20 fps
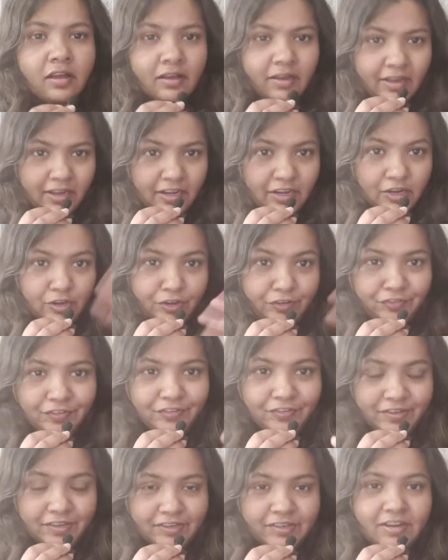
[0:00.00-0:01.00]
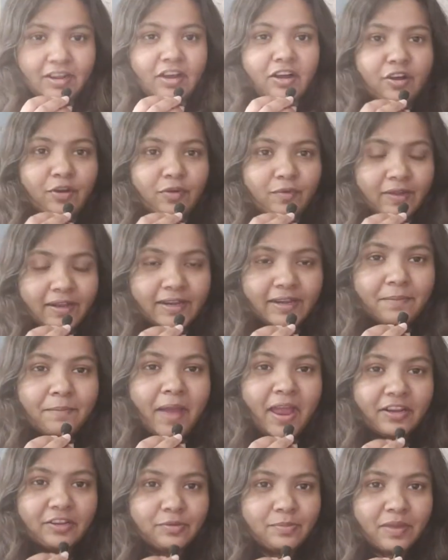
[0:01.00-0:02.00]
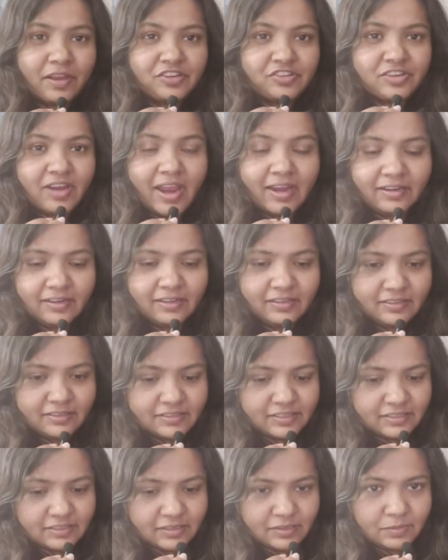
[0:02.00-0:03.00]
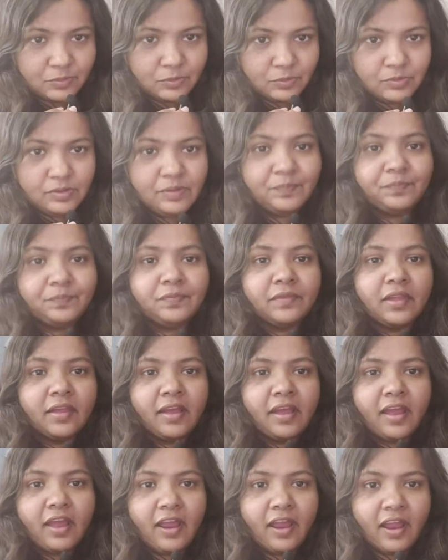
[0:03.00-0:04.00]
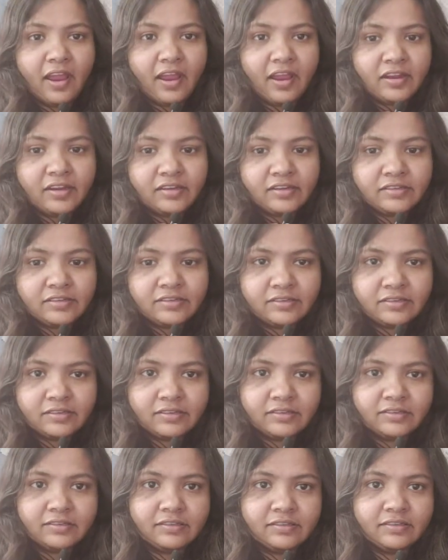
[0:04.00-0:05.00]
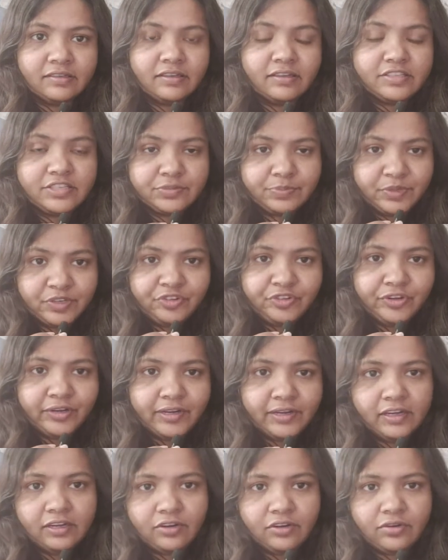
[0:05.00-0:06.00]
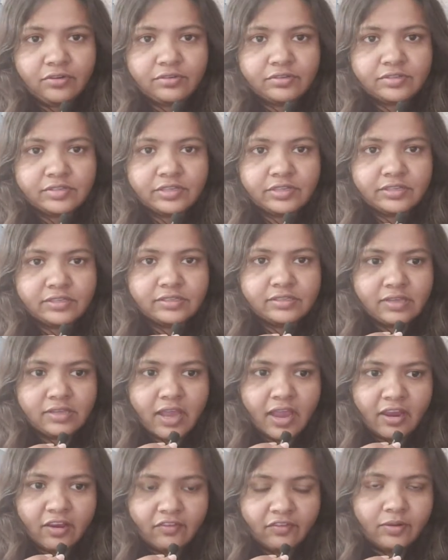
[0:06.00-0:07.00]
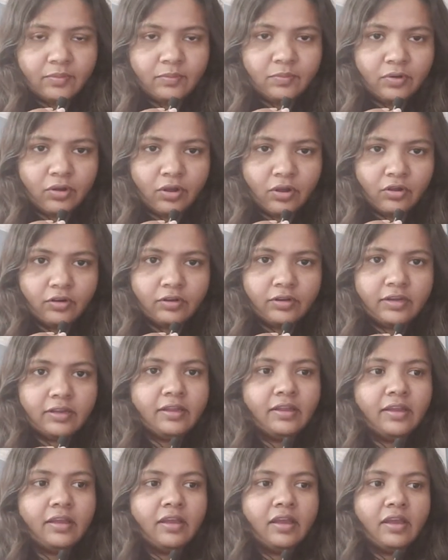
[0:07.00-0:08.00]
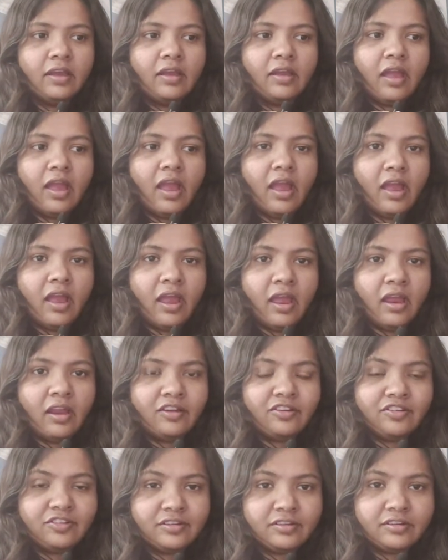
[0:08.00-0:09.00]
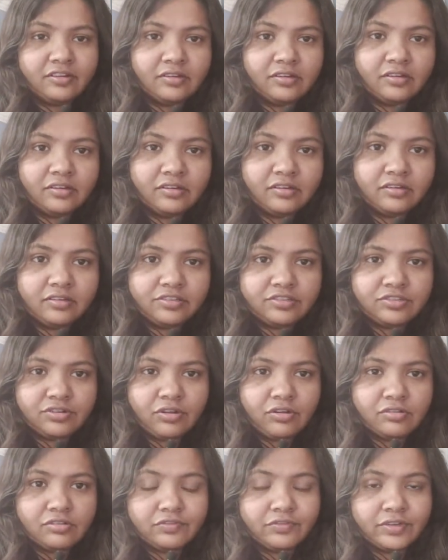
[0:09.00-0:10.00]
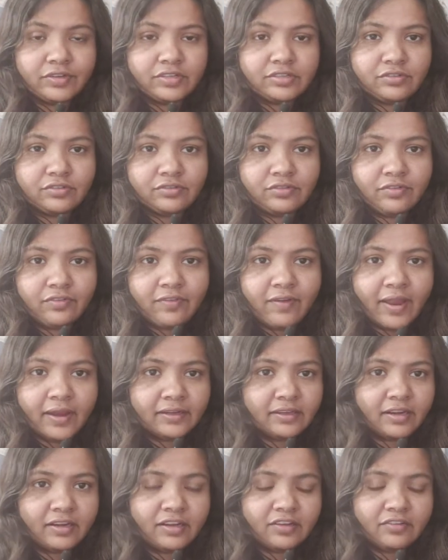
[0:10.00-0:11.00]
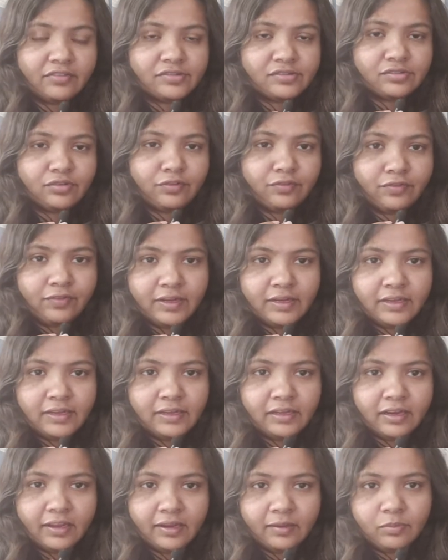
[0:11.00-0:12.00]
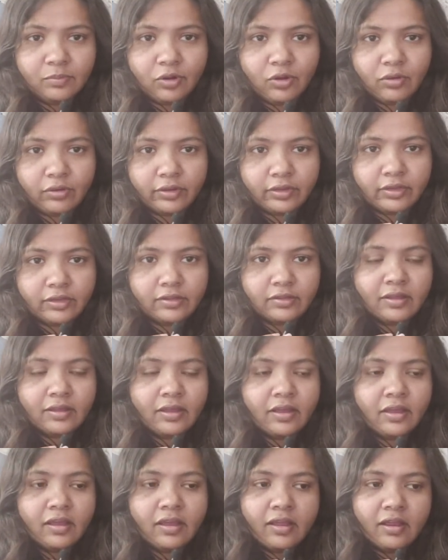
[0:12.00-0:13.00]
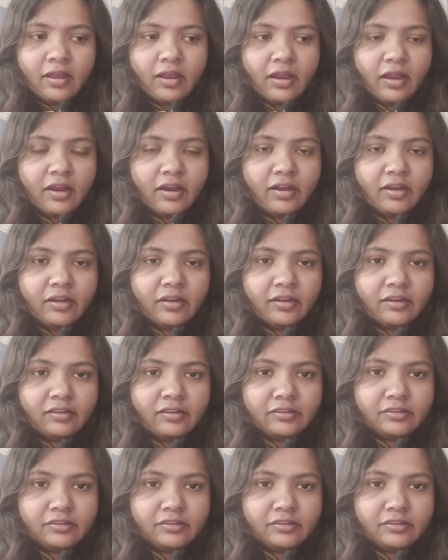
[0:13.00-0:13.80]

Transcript: Hello everyone, welcome back to my channel. This is Anmol, and it's been really long since I haven't blogged, and it's also because of the fact that I was not feeling like blogging, and